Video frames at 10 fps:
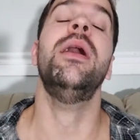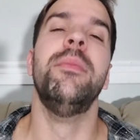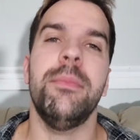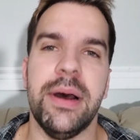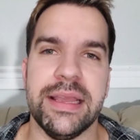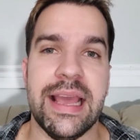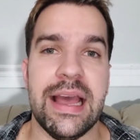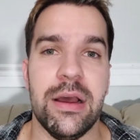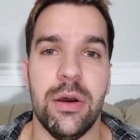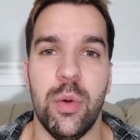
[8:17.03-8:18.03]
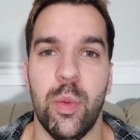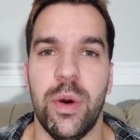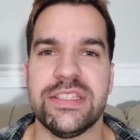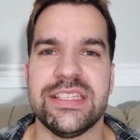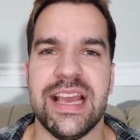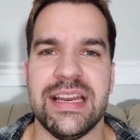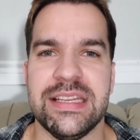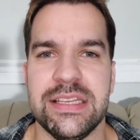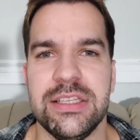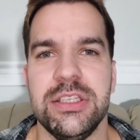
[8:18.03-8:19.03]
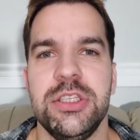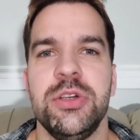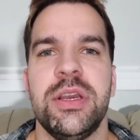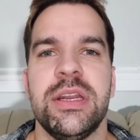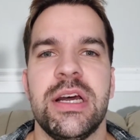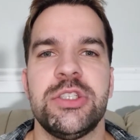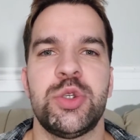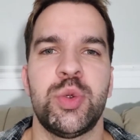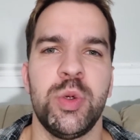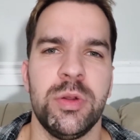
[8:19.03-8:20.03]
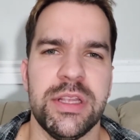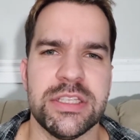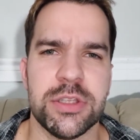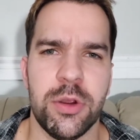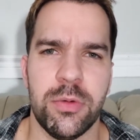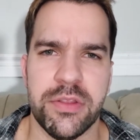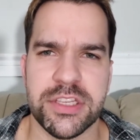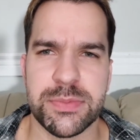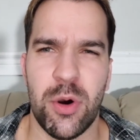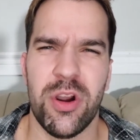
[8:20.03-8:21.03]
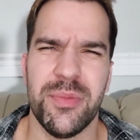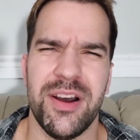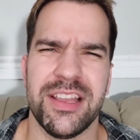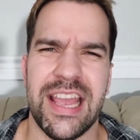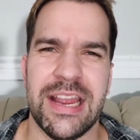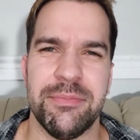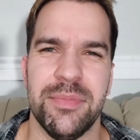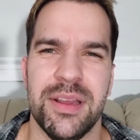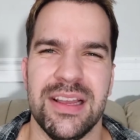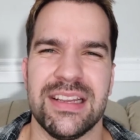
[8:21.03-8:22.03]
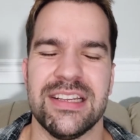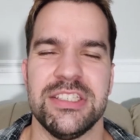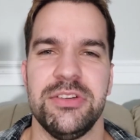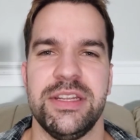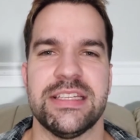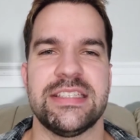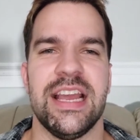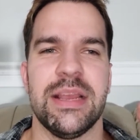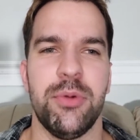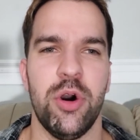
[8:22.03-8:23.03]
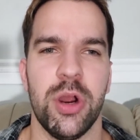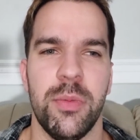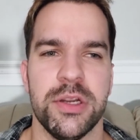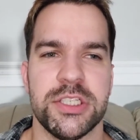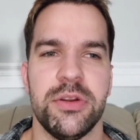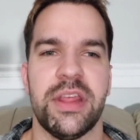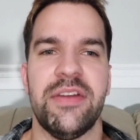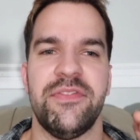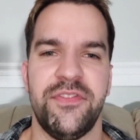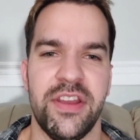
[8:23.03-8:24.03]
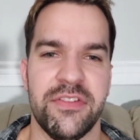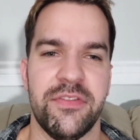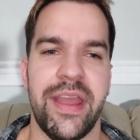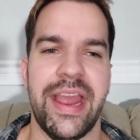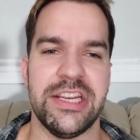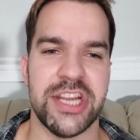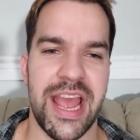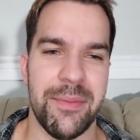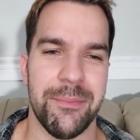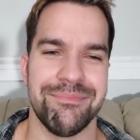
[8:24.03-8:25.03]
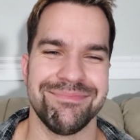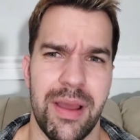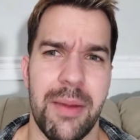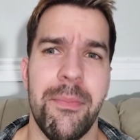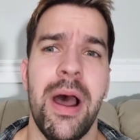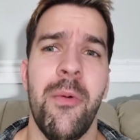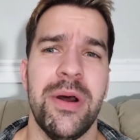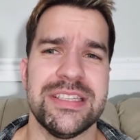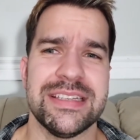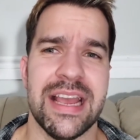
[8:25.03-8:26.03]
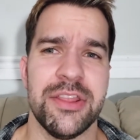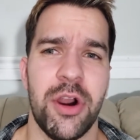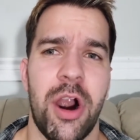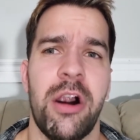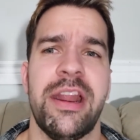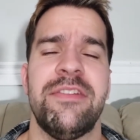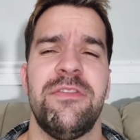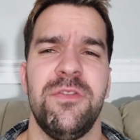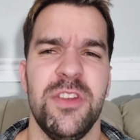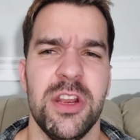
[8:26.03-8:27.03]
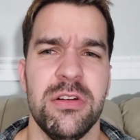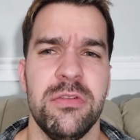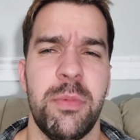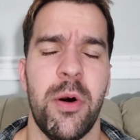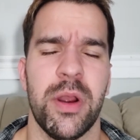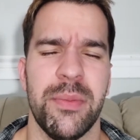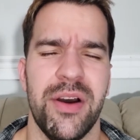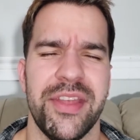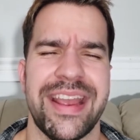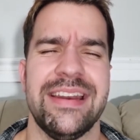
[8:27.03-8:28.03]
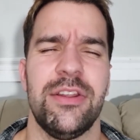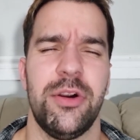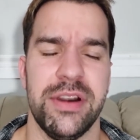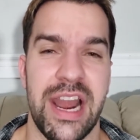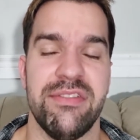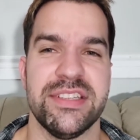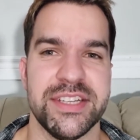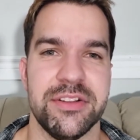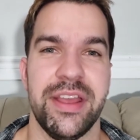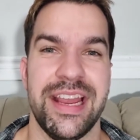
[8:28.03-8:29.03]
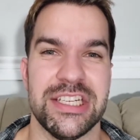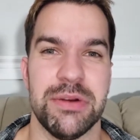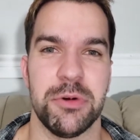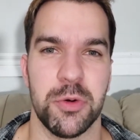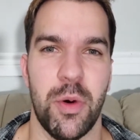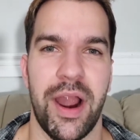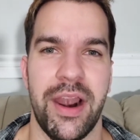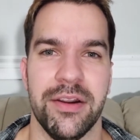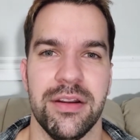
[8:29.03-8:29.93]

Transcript: But yeah, once again, you cannot truly solo run this Pokemon game, because you'll need a 2nd Pokemon to know that 5th HM. But once again, there are a few Pokemon that can learn every single HM required,